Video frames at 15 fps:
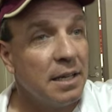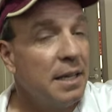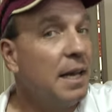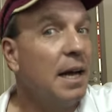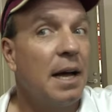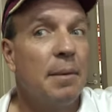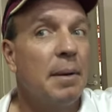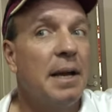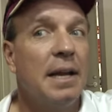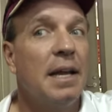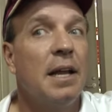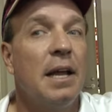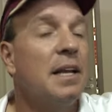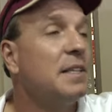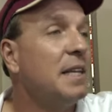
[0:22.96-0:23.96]
him? Yeah, I mean,
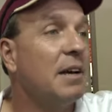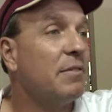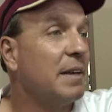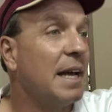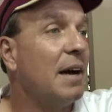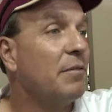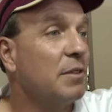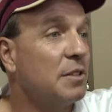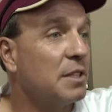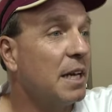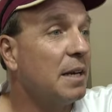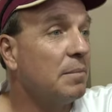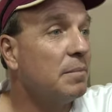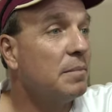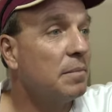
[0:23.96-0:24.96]
he's definitely out for this
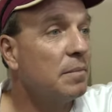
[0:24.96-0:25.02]
game.